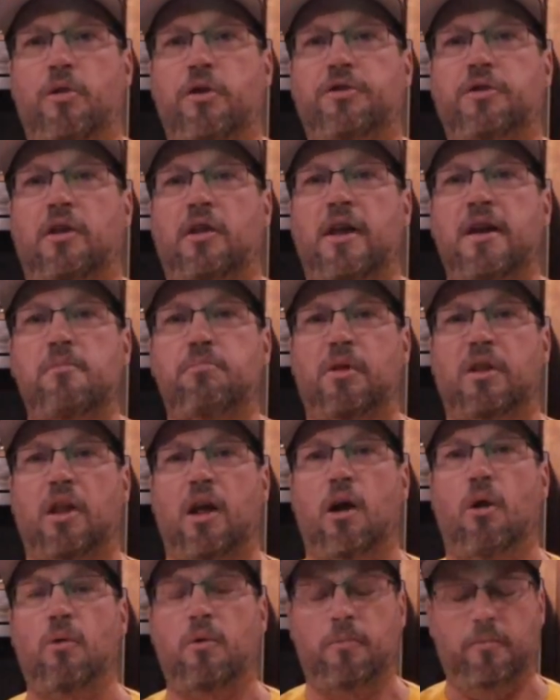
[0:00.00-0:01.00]
put the link
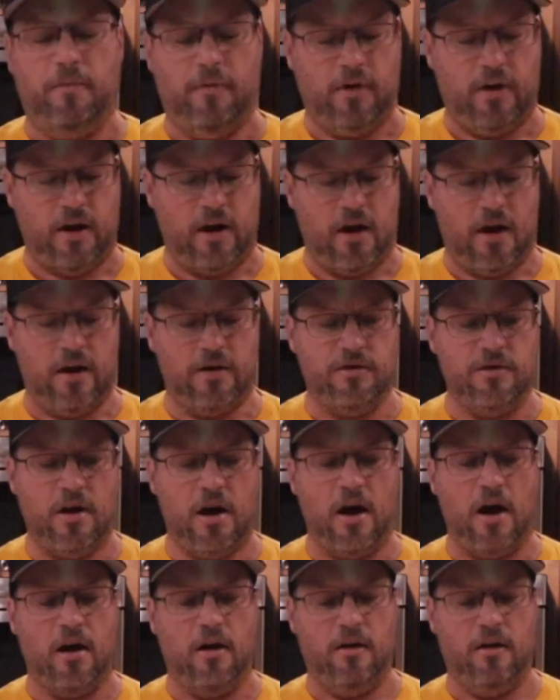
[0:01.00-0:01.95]
below, and